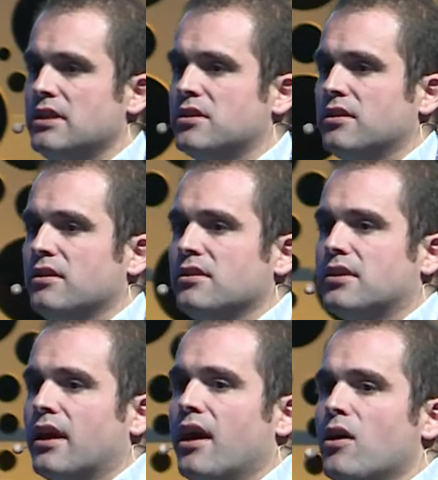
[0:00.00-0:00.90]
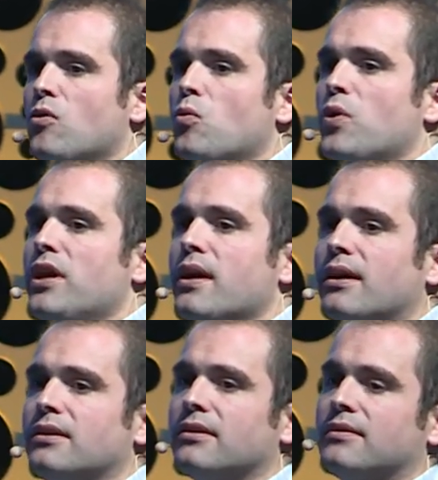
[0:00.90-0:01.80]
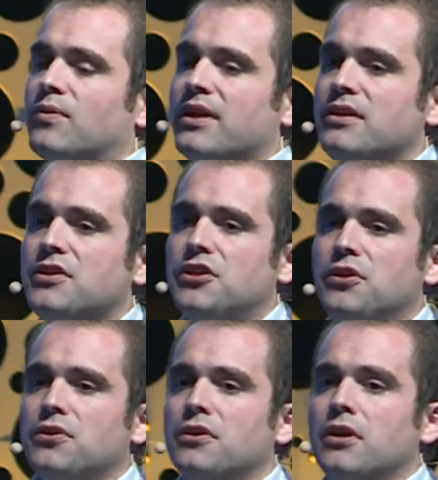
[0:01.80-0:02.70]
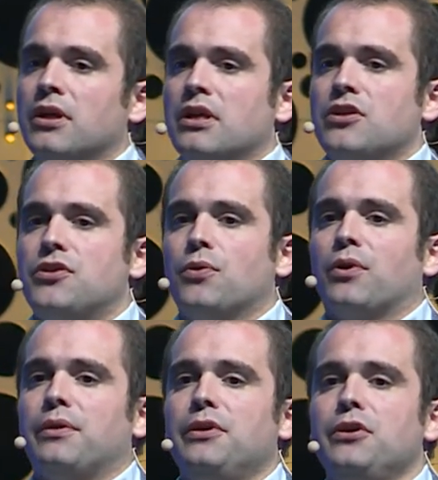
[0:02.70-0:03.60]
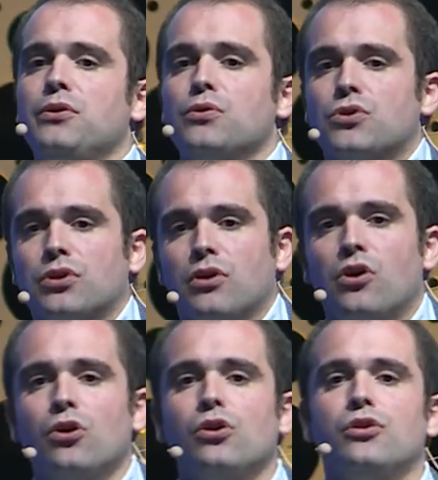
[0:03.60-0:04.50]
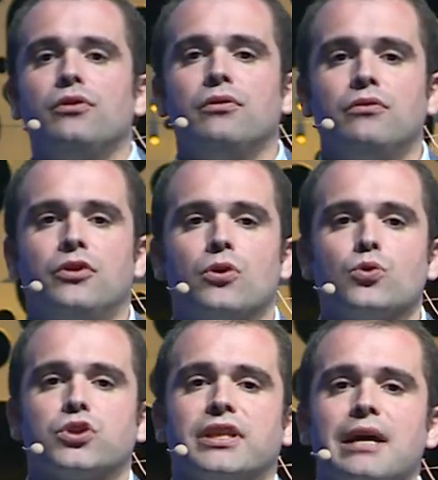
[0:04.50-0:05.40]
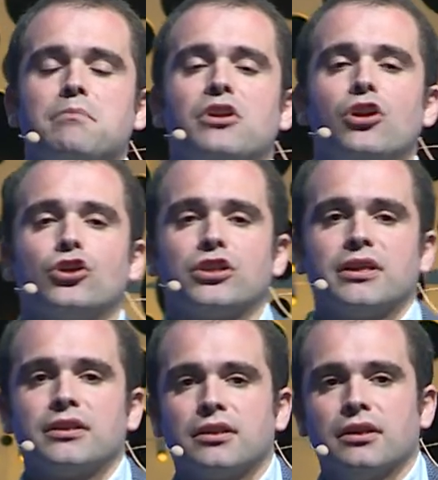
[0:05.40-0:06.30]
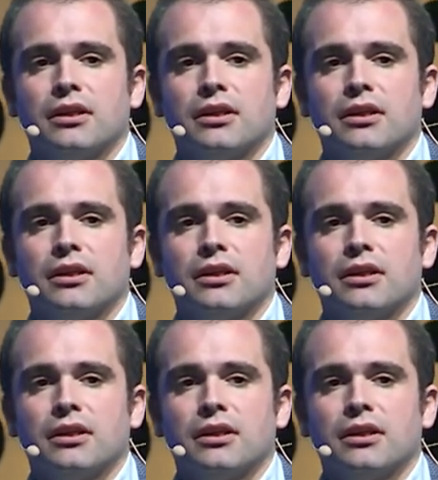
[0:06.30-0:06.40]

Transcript: incidents how we are trying to, to reduce all those time losses